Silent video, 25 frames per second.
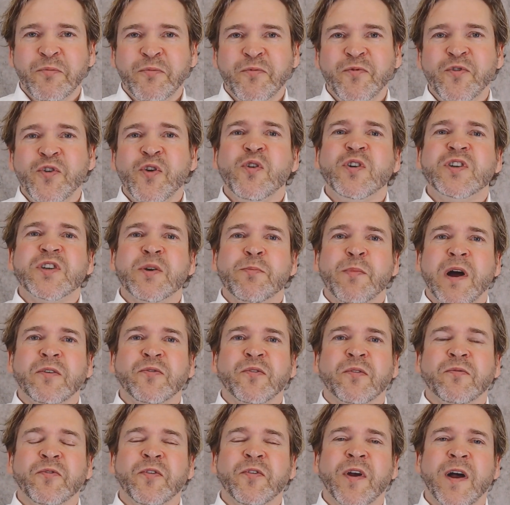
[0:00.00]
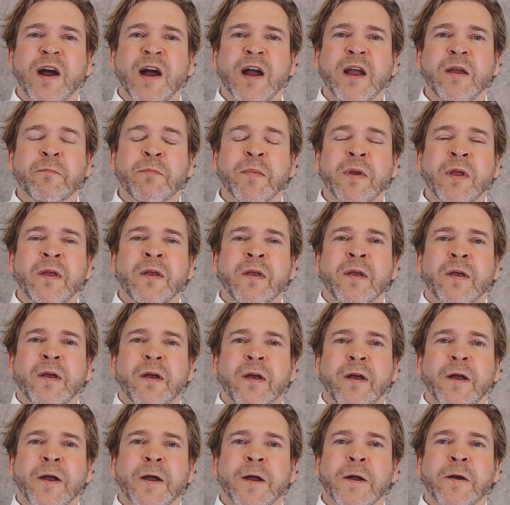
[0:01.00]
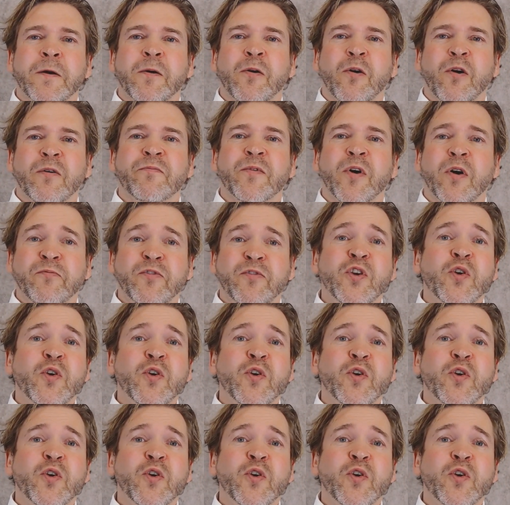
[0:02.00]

huge amount of time of